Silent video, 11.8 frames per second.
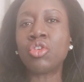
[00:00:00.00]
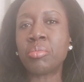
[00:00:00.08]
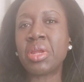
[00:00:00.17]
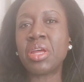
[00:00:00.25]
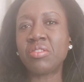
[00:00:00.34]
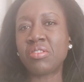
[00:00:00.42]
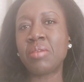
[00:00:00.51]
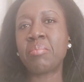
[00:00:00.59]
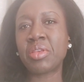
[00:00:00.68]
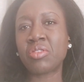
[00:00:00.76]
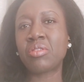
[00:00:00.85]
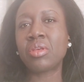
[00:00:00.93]
nominates him
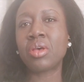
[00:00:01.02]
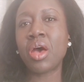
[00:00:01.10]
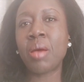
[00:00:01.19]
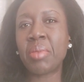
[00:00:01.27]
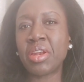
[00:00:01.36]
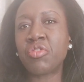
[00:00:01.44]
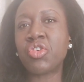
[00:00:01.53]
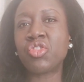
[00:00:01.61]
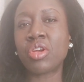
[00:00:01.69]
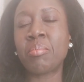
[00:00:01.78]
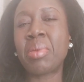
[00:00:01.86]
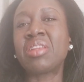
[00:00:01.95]
as a
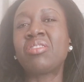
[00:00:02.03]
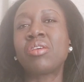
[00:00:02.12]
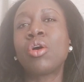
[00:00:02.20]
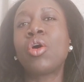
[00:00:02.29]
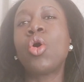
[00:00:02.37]
beneficiary, but